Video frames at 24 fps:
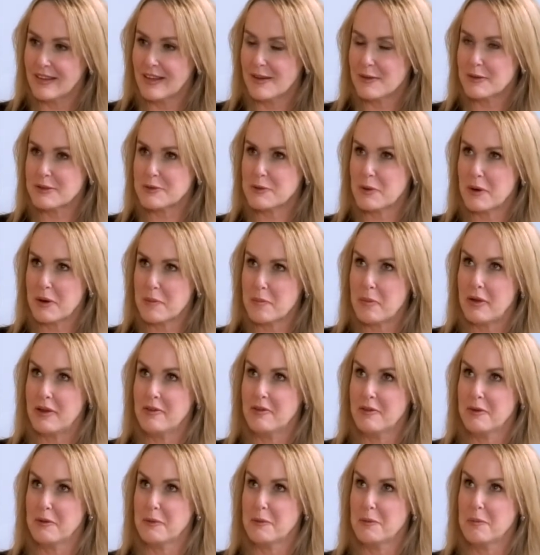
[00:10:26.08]
It was quite a
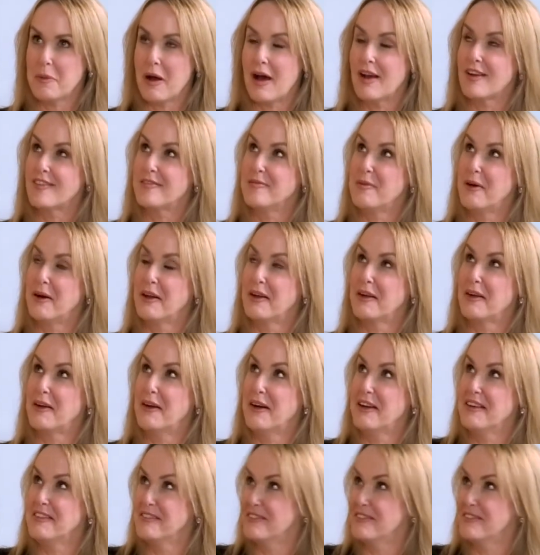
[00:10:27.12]
pivotal part of my life.